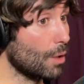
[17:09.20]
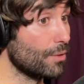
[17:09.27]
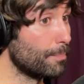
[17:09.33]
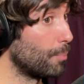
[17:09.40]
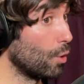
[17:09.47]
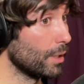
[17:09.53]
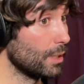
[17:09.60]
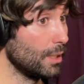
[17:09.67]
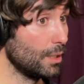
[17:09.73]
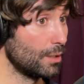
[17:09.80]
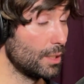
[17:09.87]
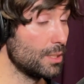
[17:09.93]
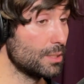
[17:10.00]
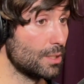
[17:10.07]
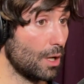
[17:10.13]
the point here
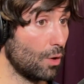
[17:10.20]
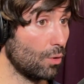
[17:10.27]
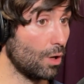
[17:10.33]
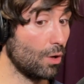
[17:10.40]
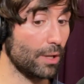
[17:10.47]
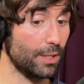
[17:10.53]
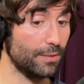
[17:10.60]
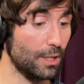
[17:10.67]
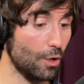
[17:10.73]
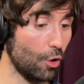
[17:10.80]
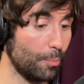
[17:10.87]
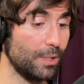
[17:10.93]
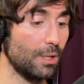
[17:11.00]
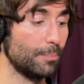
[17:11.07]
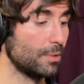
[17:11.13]
is though, okay, they
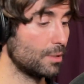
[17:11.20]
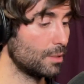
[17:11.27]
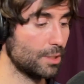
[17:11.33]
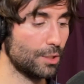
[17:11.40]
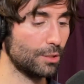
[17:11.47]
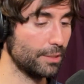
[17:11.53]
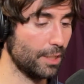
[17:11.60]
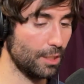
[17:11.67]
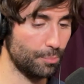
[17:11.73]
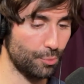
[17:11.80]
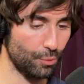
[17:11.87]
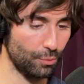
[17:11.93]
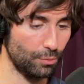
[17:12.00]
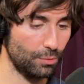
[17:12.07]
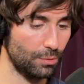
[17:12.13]
open up in early
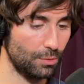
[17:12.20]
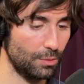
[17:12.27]
April.